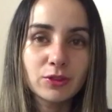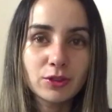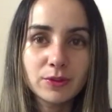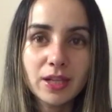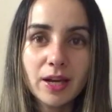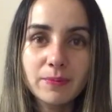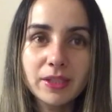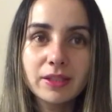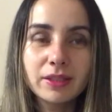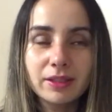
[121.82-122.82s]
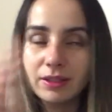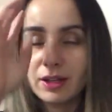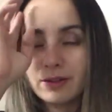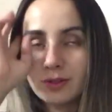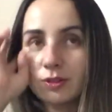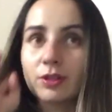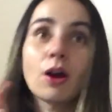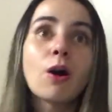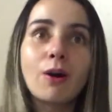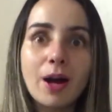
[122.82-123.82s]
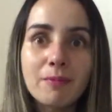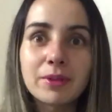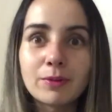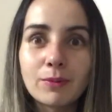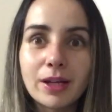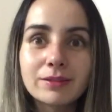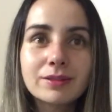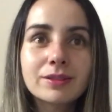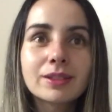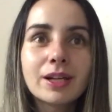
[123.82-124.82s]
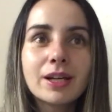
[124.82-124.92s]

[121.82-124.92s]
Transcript: shows happen and they kind of just all happen at once,